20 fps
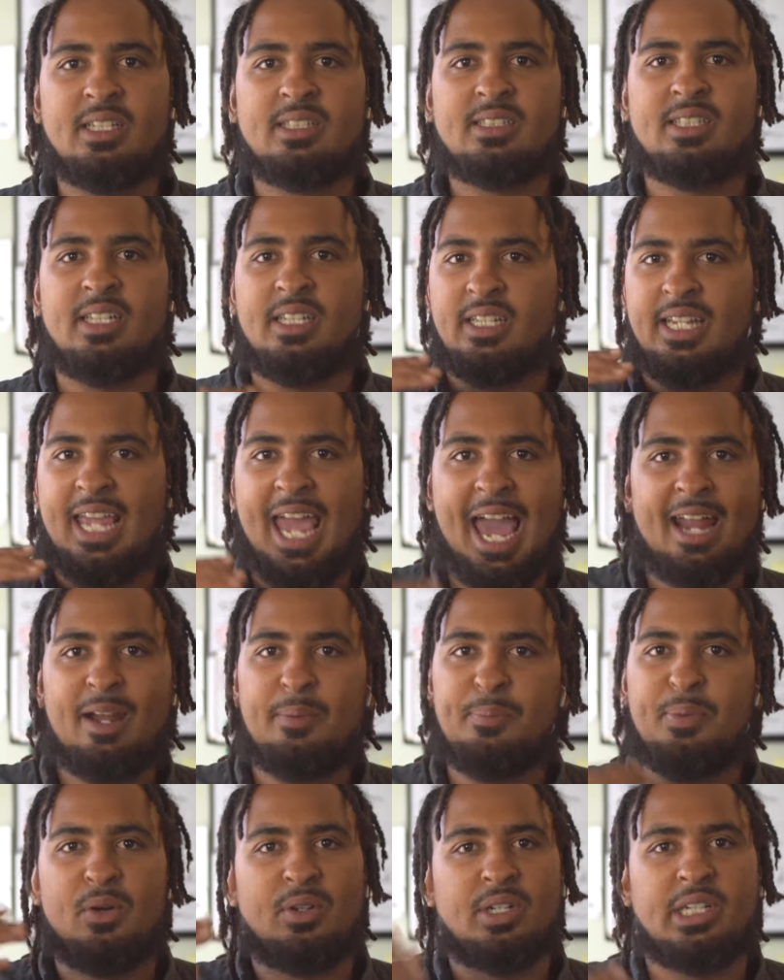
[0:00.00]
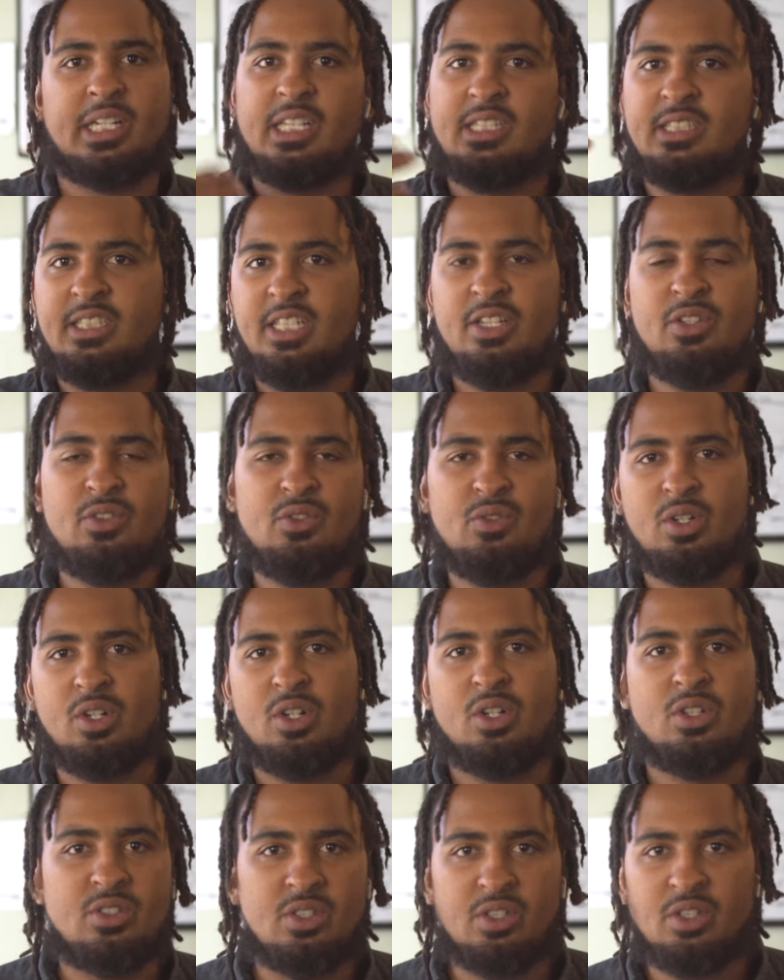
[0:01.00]
to catapult and continue
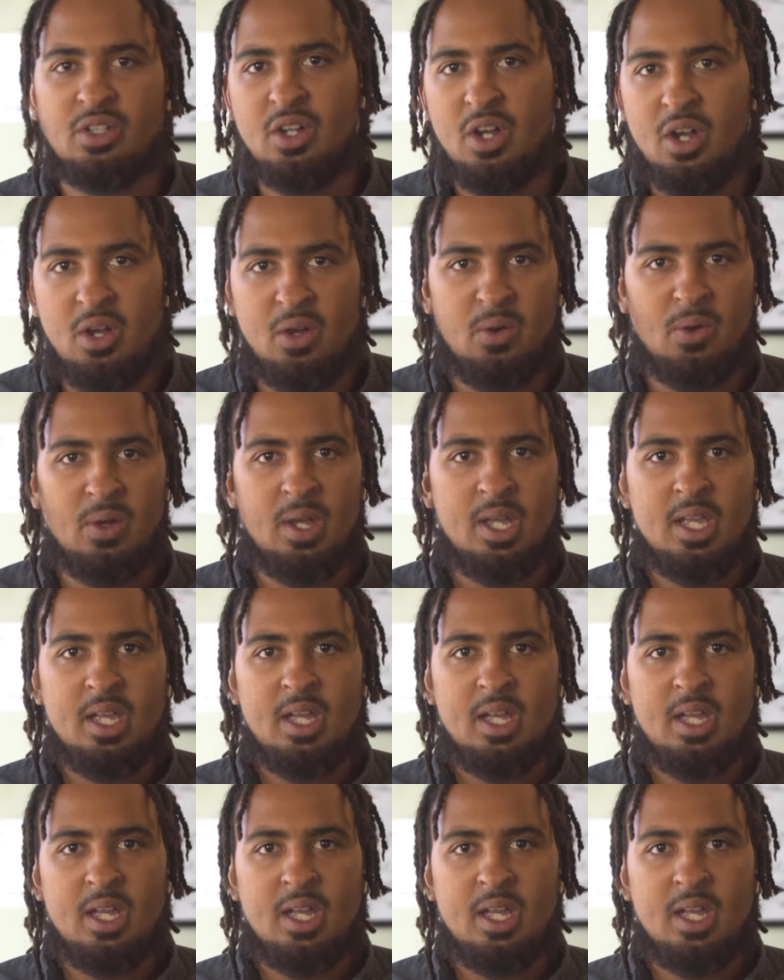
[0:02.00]
to go.